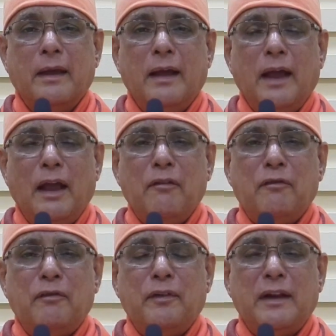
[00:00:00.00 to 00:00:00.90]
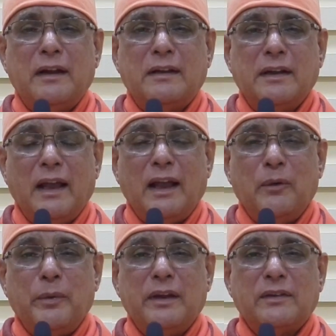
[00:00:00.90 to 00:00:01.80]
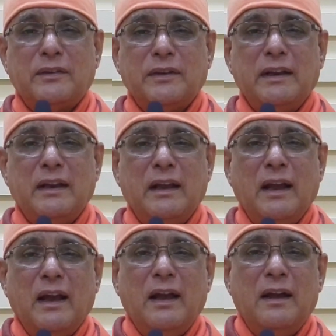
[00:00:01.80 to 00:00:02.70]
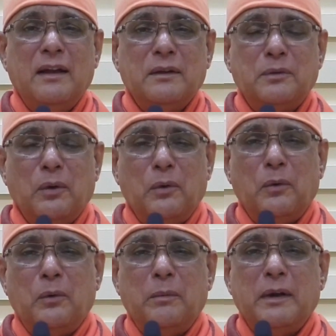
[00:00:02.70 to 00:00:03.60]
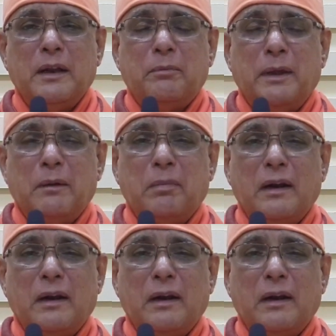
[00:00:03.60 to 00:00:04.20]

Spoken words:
Every day we see so many people